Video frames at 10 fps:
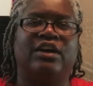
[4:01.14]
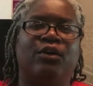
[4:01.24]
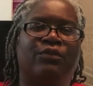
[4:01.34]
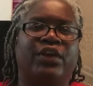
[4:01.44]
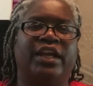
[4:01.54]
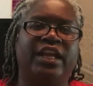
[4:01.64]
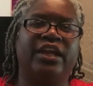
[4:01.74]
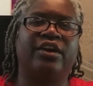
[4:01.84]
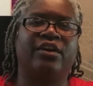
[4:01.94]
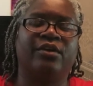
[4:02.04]
over
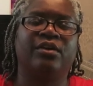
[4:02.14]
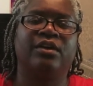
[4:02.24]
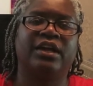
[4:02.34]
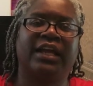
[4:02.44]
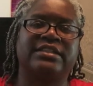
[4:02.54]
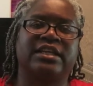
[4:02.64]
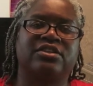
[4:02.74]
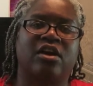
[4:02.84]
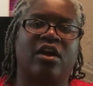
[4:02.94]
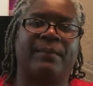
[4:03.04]
here as I
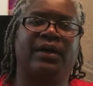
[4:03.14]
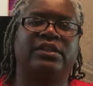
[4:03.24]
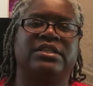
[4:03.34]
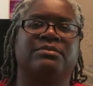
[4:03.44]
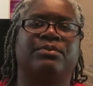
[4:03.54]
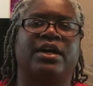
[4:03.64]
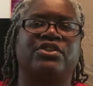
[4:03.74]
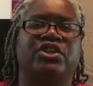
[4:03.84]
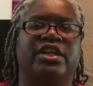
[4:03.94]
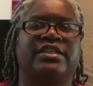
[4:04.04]
talk about these
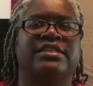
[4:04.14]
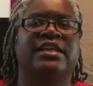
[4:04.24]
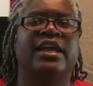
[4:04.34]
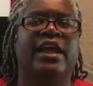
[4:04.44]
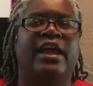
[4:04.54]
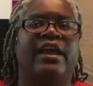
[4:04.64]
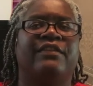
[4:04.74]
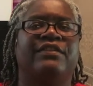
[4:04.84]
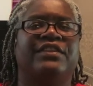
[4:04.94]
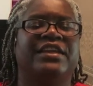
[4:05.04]
projects
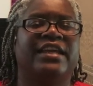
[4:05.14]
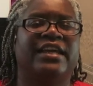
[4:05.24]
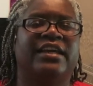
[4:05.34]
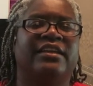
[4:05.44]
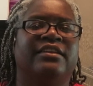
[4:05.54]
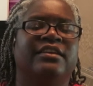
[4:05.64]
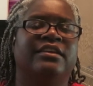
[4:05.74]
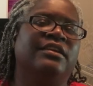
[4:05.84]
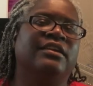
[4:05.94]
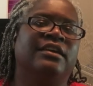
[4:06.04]
and then
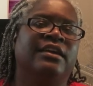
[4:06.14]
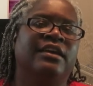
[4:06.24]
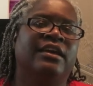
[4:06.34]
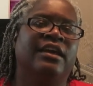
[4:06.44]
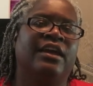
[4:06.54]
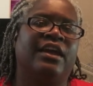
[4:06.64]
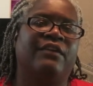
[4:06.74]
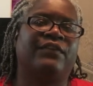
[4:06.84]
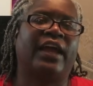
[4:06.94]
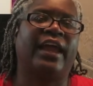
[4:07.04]

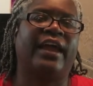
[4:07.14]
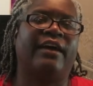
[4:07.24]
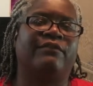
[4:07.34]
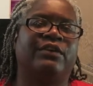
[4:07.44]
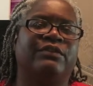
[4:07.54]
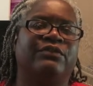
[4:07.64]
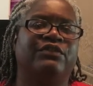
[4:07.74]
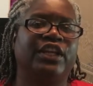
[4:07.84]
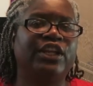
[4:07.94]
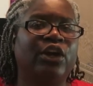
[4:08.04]
if I have a
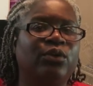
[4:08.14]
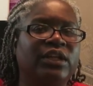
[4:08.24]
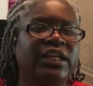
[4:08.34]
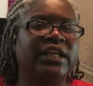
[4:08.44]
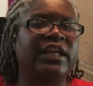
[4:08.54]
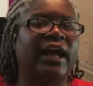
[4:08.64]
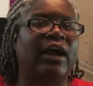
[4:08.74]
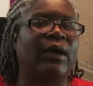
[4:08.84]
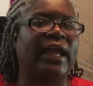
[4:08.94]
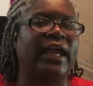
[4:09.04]
video link,
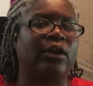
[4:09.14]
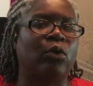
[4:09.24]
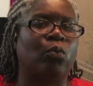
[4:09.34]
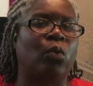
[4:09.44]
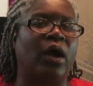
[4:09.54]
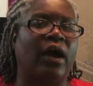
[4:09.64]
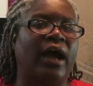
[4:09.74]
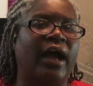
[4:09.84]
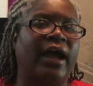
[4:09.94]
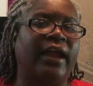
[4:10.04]
I'll add a, a i will add
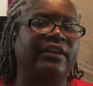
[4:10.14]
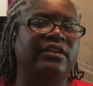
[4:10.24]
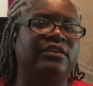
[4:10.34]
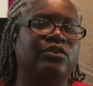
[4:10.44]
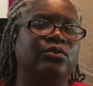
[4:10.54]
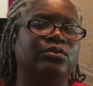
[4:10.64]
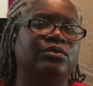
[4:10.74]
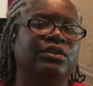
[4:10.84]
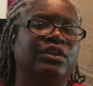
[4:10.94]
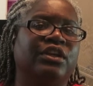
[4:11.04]
ai the
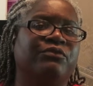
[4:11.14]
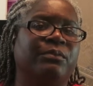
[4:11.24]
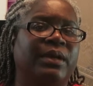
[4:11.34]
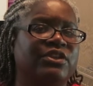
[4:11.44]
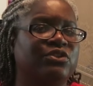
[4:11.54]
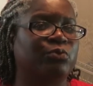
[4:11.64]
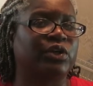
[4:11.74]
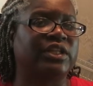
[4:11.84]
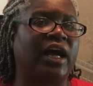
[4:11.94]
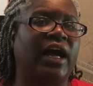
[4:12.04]
little information
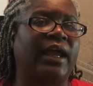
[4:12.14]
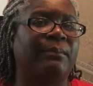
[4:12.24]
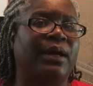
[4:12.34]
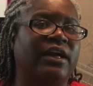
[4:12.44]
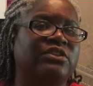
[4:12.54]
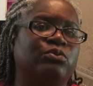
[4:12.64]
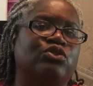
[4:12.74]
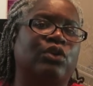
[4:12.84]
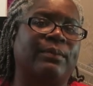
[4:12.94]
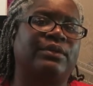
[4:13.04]
where the i box will
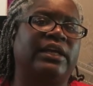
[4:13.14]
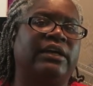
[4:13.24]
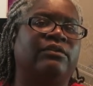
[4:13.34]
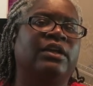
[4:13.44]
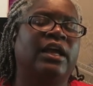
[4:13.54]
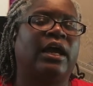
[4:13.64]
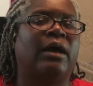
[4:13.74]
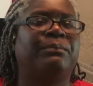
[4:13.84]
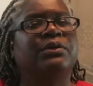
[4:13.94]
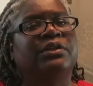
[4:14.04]
drop down.
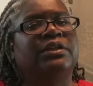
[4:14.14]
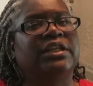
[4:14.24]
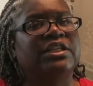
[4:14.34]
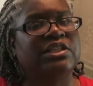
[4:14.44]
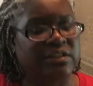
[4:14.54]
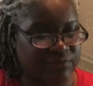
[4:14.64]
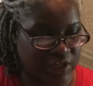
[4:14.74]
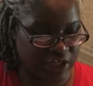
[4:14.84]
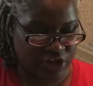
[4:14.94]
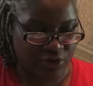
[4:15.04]
I'll put a link to the
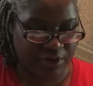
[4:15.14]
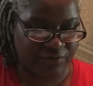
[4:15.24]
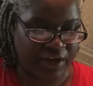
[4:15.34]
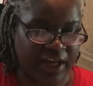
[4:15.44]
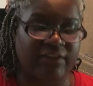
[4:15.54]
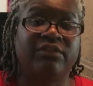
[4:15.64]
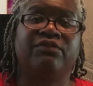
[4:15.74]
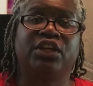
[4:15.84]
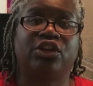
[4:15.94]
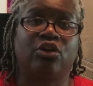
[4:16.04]
video if I have a
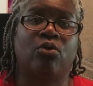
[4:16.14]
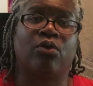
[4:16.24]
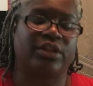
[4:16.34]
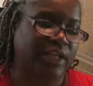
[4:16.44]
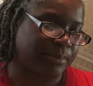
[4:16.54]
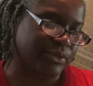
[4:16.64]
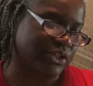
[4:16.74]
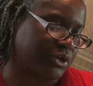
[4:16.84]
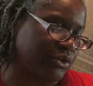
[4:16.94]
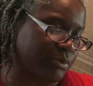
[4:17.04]
video on that
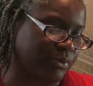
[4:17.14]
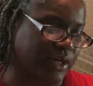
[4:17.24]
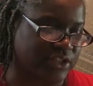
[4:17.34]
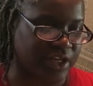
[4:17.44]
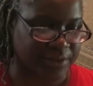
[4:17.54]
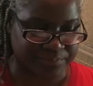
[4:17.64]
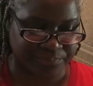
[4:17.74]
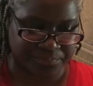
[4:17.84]
particular project.